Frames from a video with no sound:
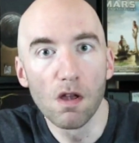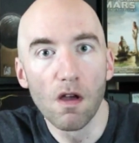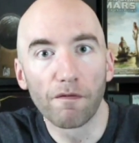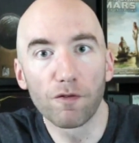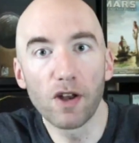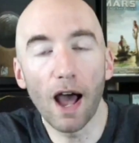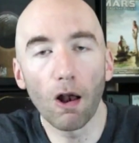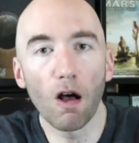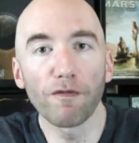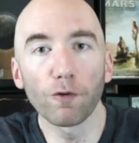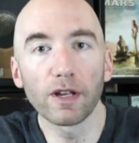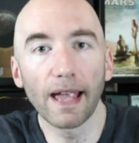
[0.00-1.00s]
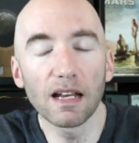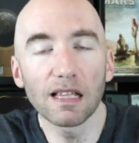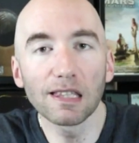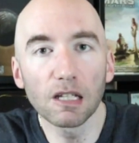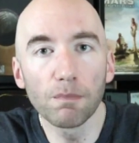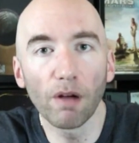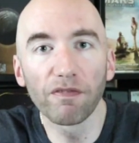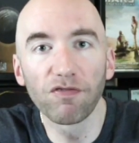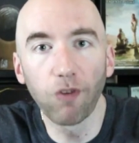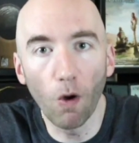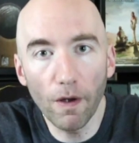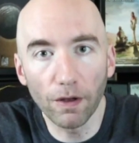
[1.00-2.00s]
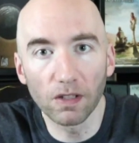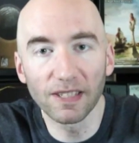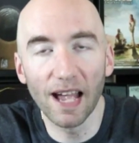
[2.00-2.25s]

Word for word: for not offering anything but foils